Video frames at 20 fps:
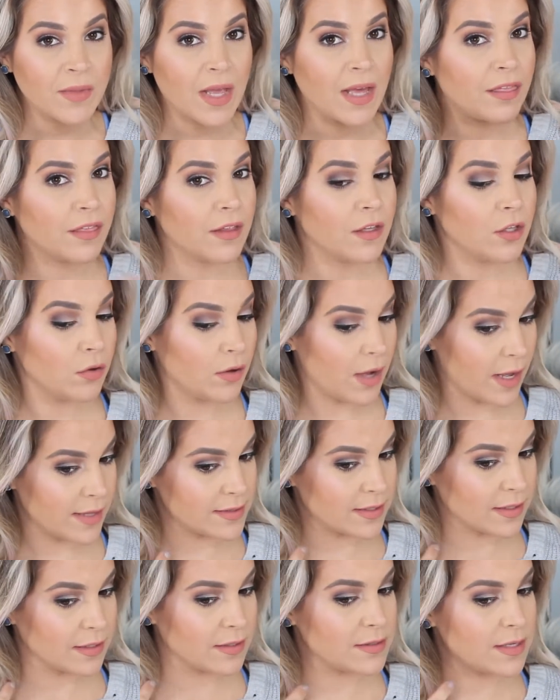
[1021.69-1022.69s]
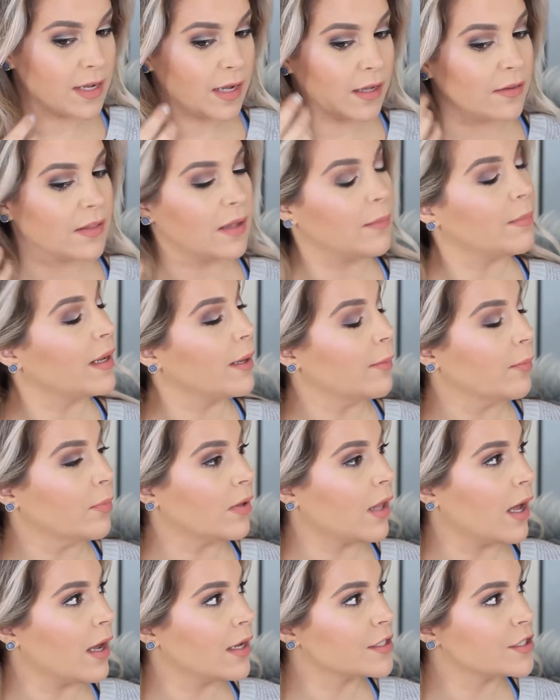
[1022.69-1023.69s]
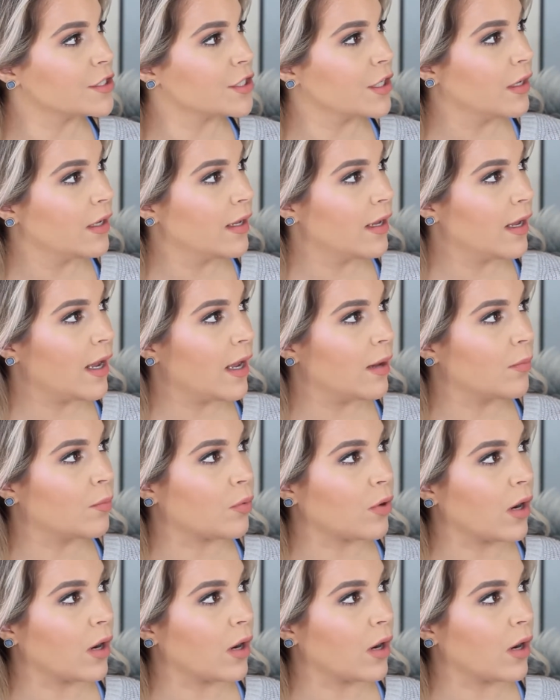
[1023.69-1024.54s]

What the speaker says: I think you guys can tell that my blush and